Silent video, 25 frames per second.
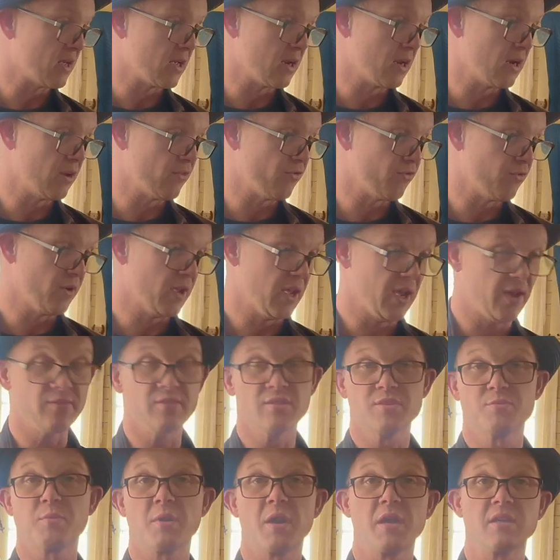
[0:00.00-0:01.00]
on if we have
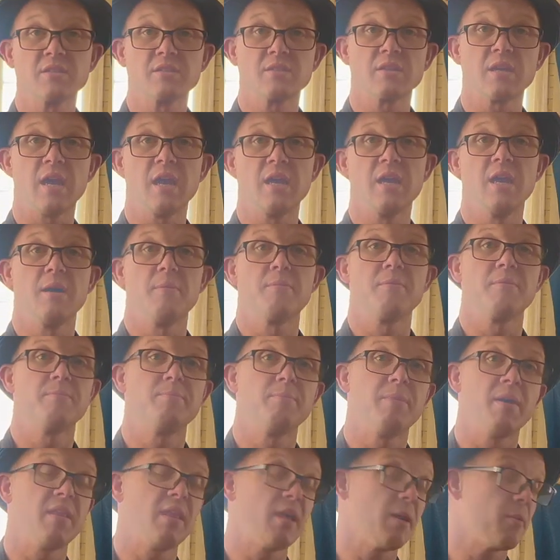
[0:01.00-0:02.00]
this project tied up
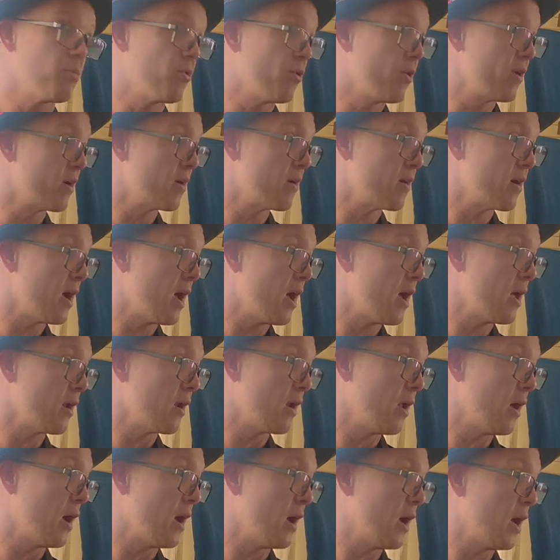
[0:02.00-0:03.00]
by that point or not,
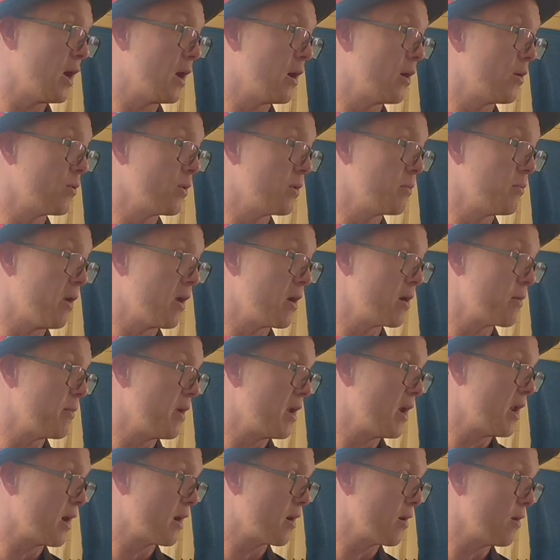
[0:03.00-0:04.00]
we may or may
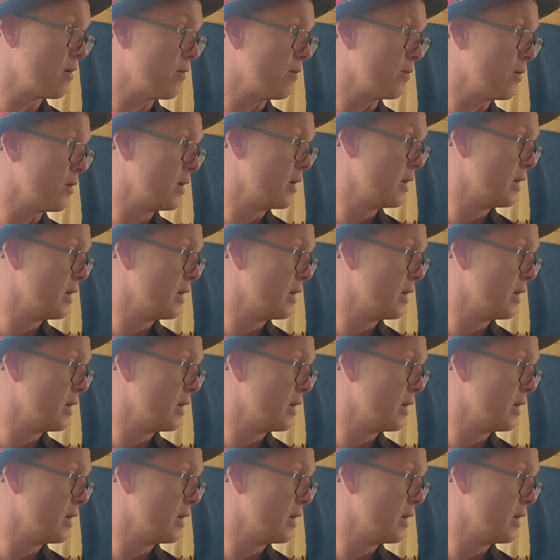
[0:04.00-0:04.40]
not go.